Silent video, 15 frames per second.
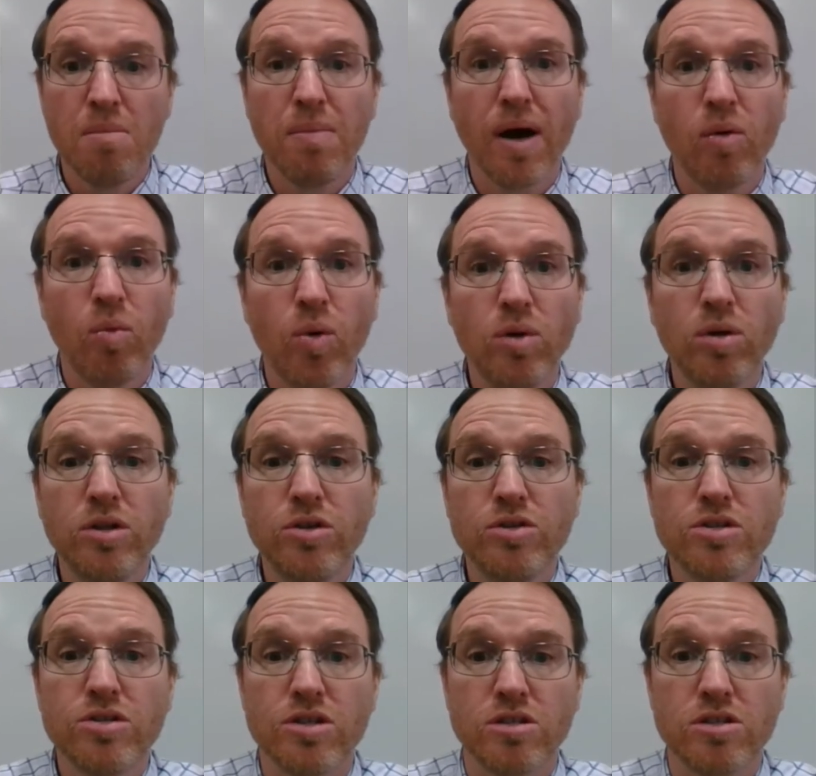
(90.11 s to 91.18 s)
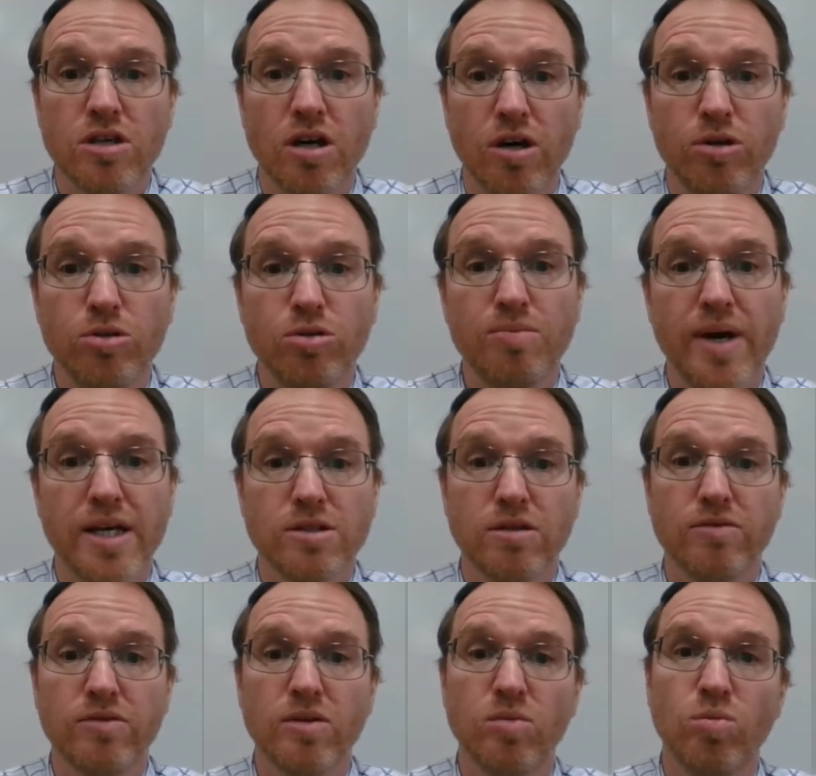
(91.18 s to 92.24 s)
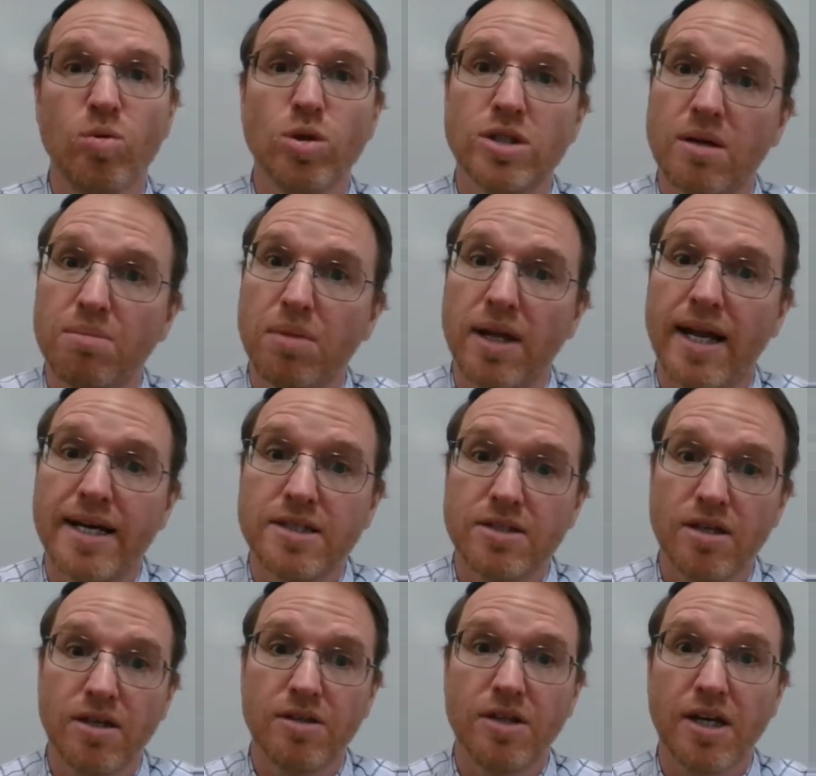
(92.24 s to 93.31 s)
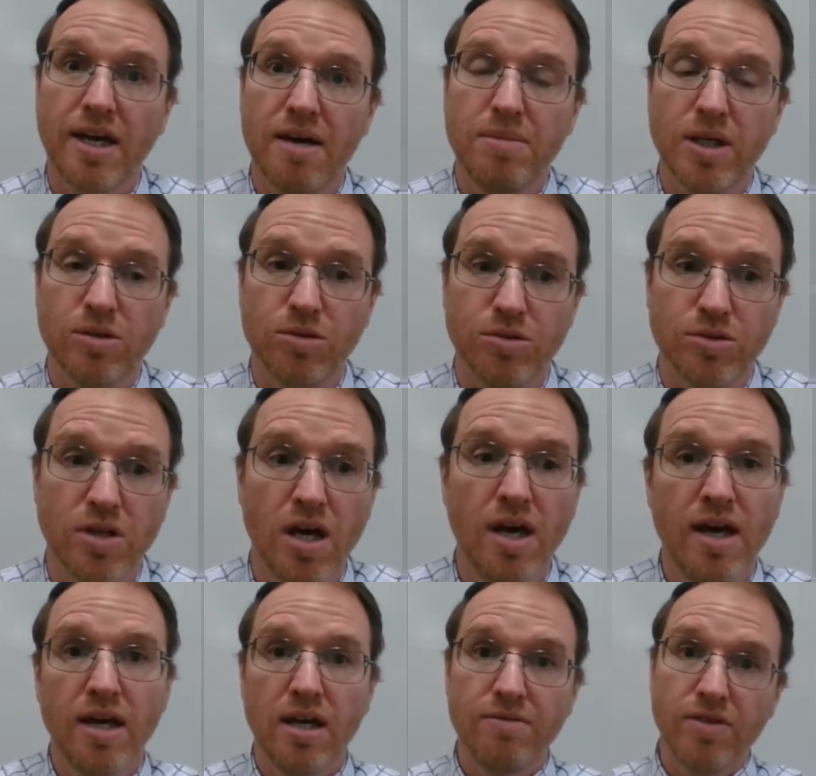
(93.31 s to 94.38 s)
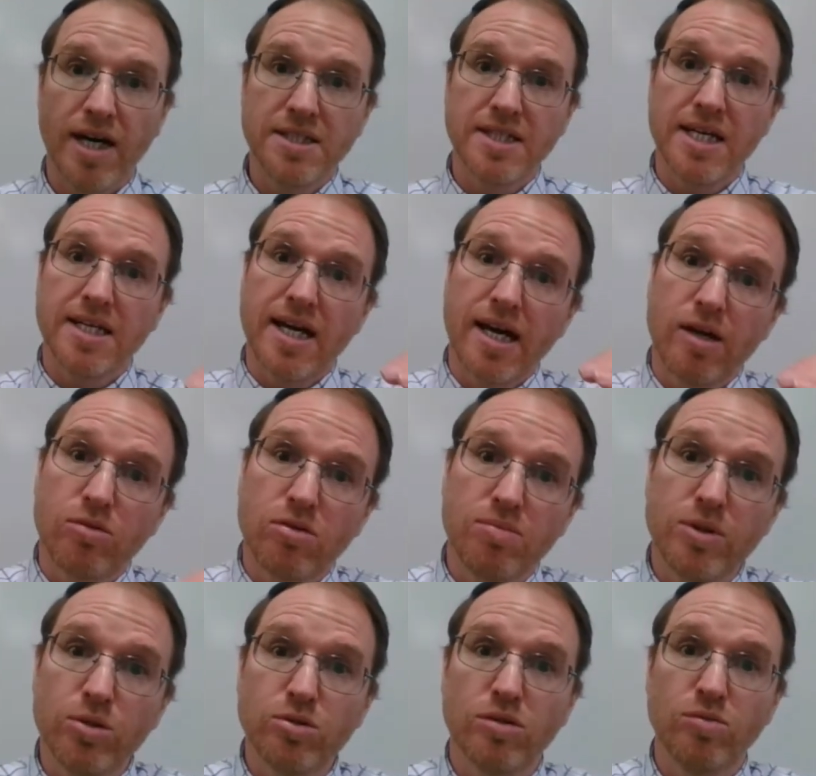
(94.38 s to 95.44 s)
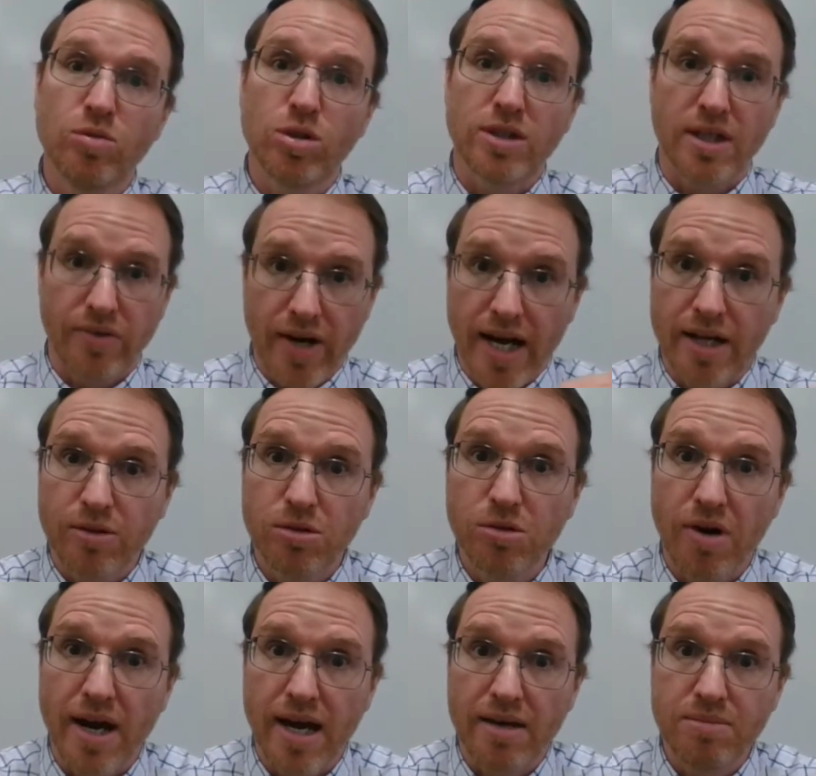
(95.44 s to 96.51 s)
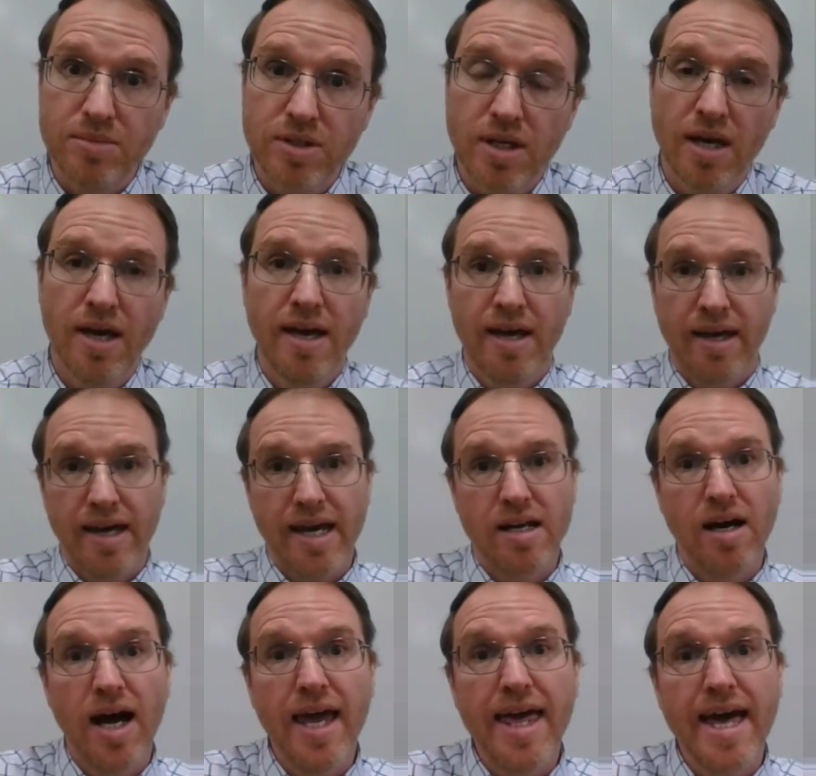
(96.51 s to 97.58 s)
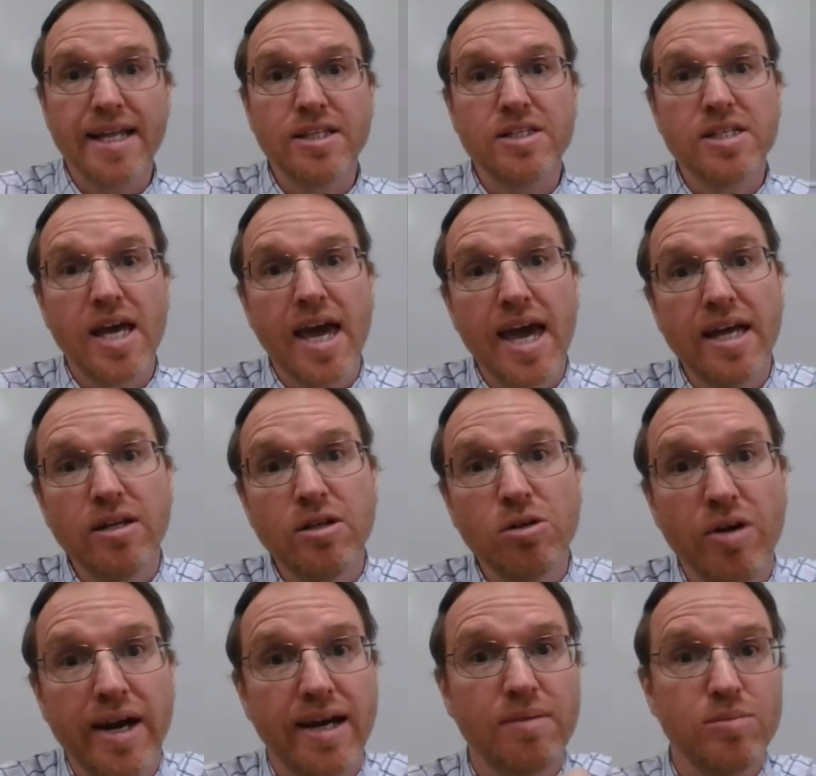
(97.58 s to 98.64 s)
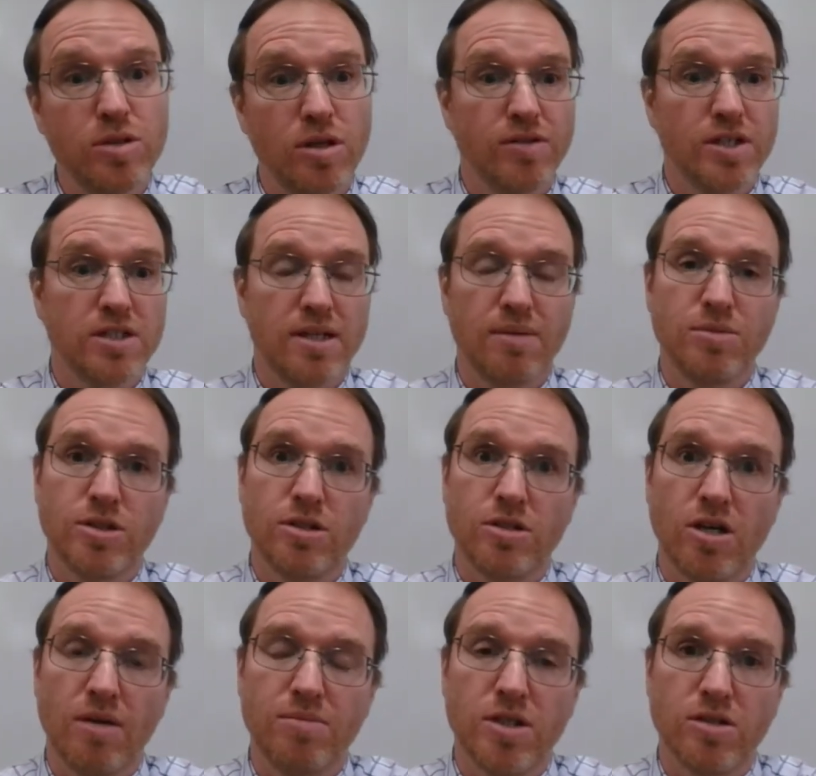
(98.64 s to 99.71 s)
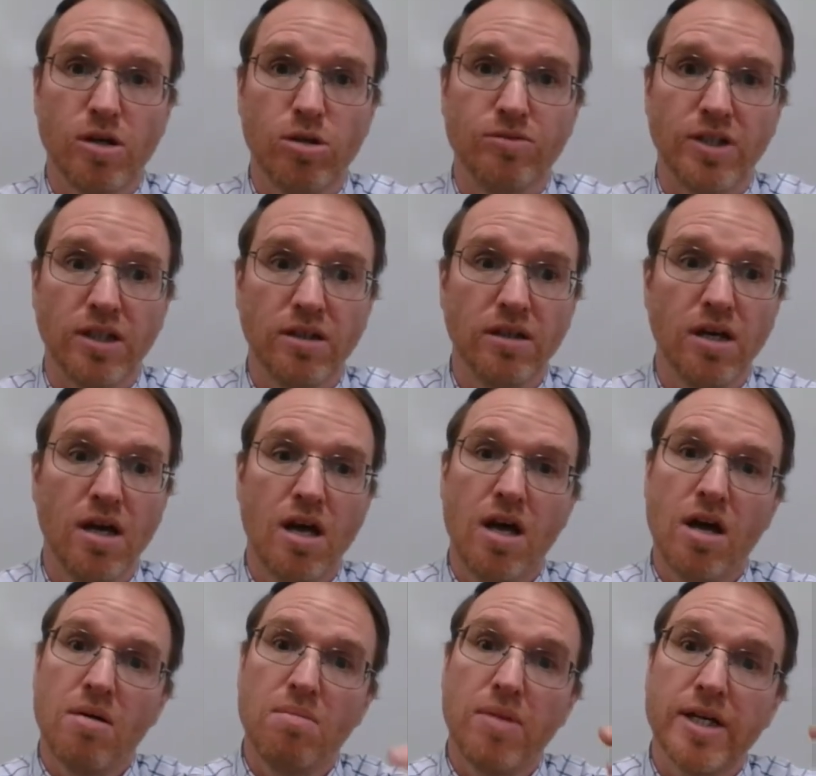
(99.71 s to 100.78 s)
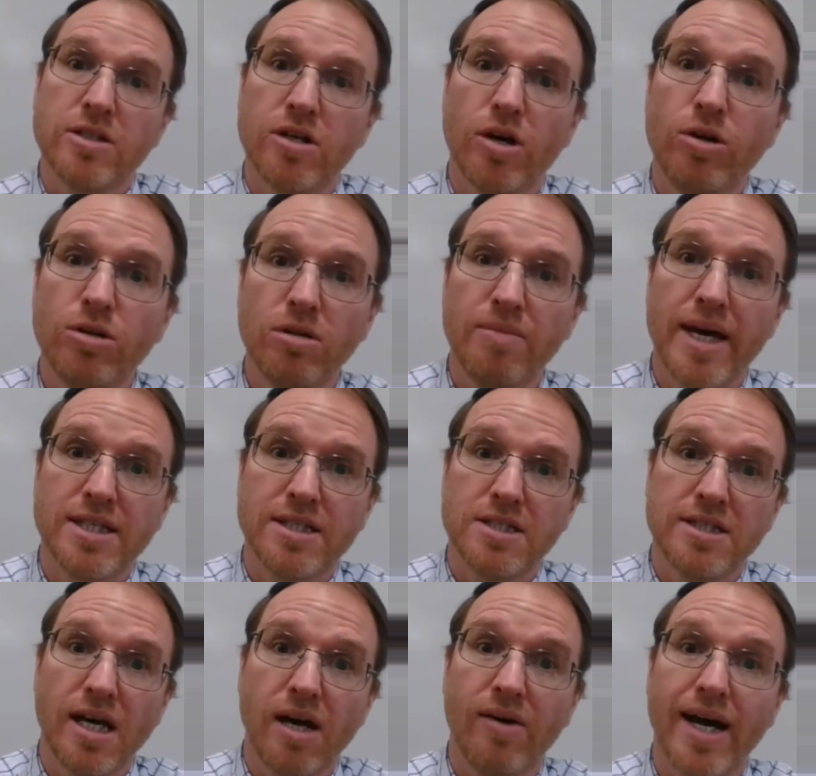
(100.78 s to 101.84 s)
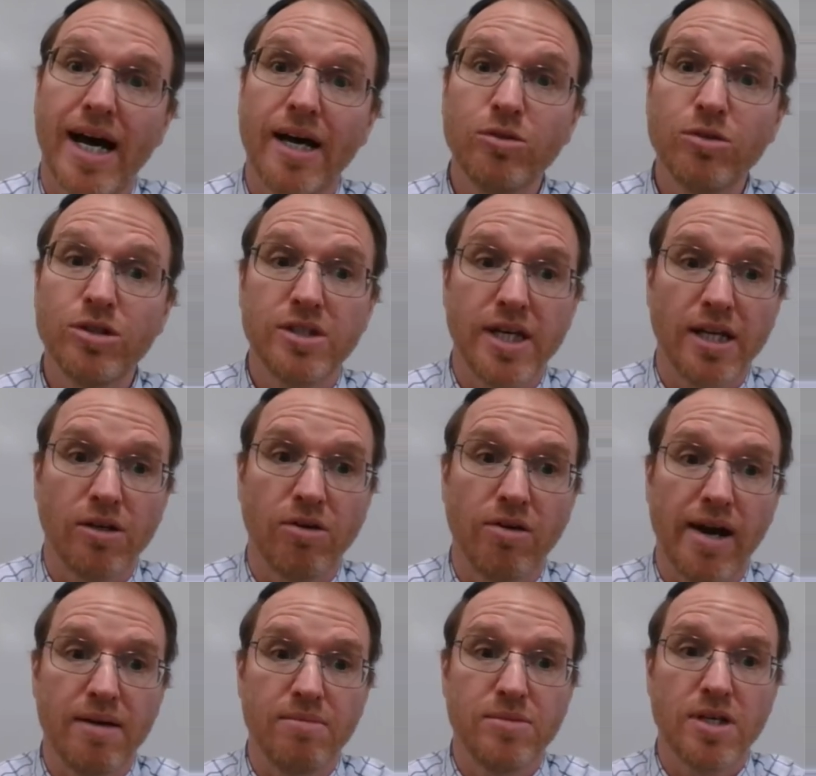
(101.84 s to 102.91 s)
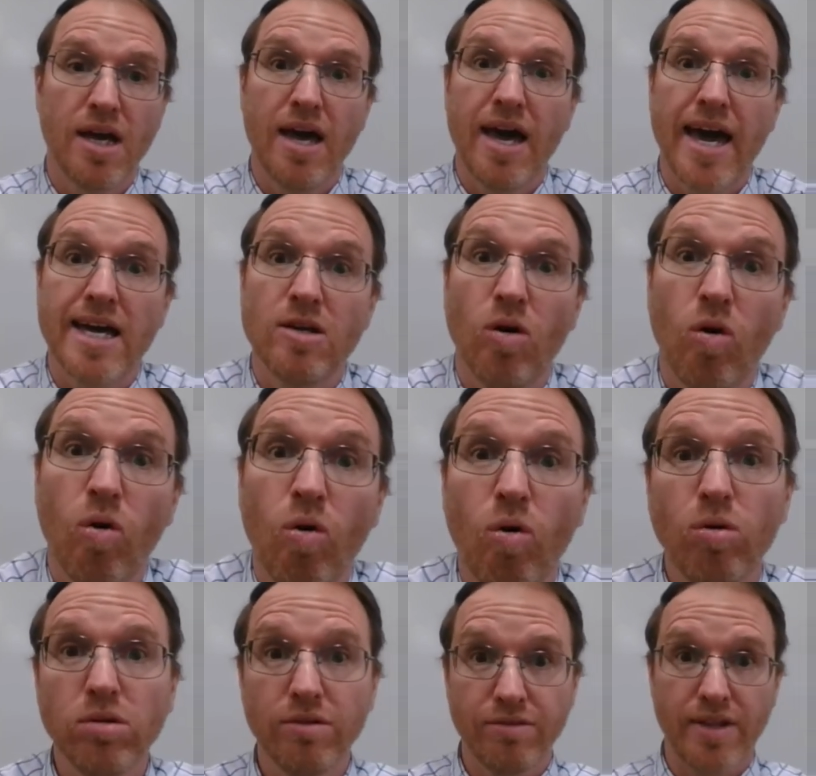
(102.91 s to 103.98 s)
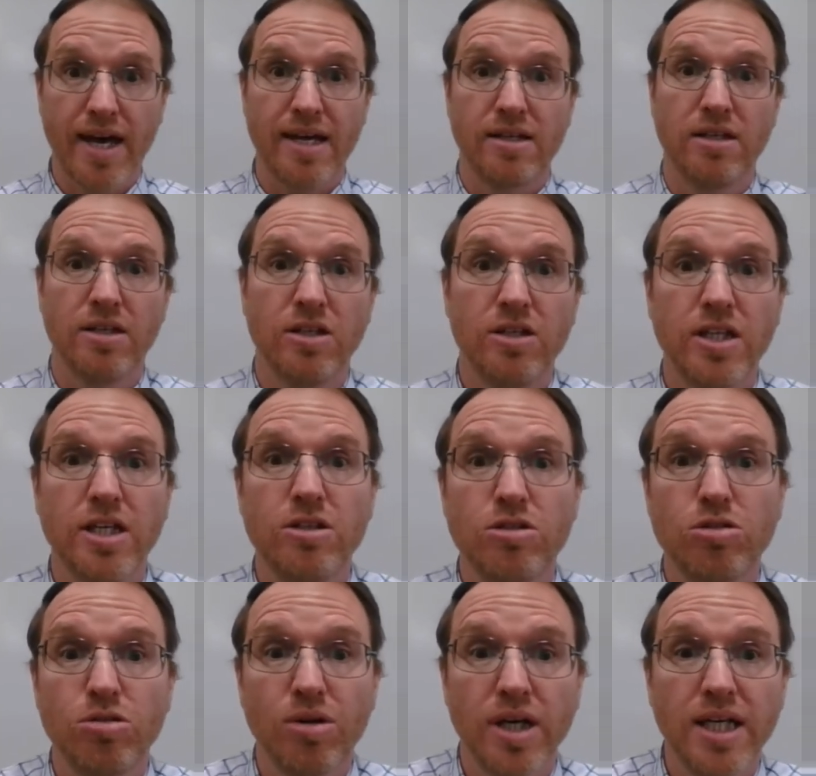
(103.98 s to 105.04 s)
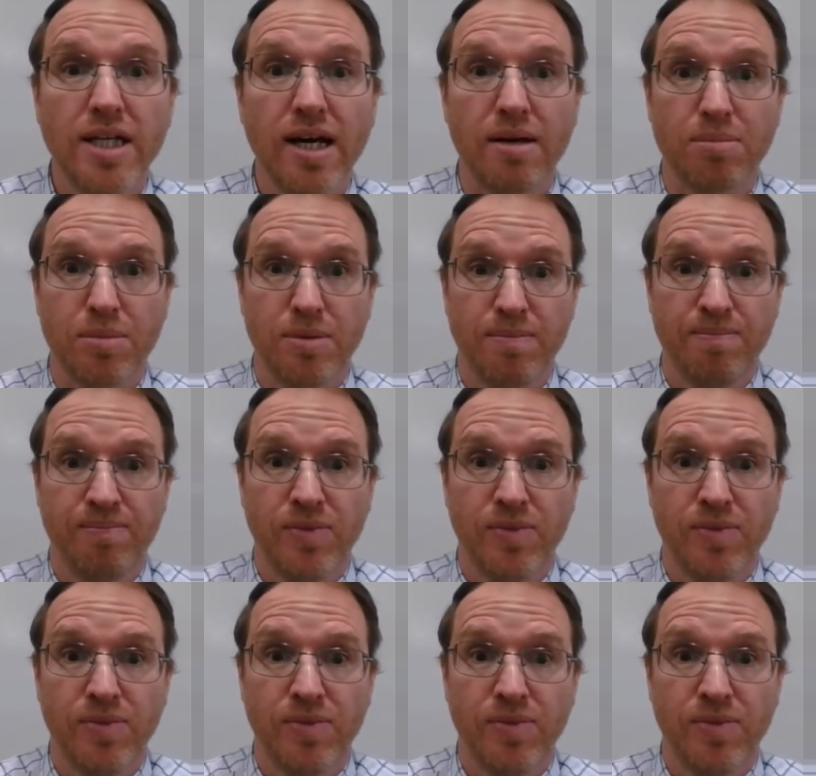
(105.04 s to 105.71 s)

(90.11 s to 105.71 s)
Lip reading: But we will use the total mass of the water plus the chemicals. If I take 100 mils of water, or 100 grams, and I add 10 grams of a substance I'm dissolving, my total mass is now 110 grams, and all of that needs to heat up.